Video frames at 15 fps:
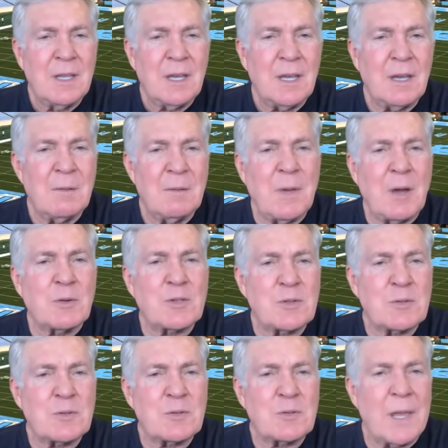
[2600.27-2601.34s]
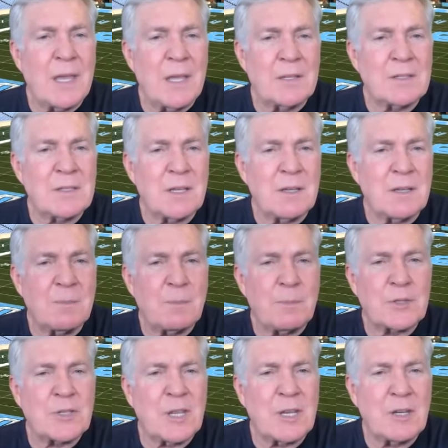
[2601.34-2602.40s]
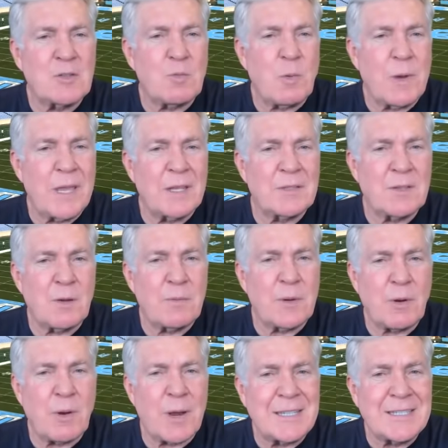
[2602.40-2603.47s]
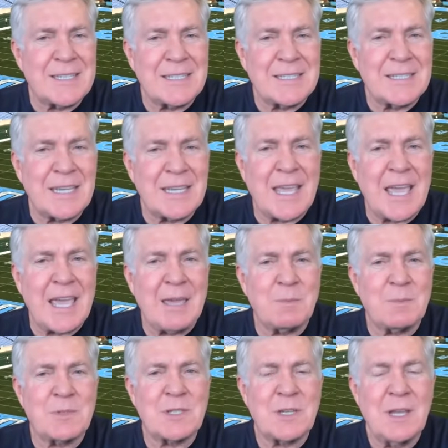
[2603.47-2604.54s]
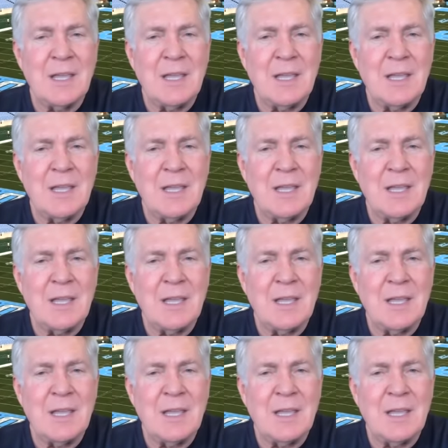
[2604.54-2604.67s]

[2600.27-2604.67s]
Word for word: uh, most wins, uh, percentage wins over your ACC games.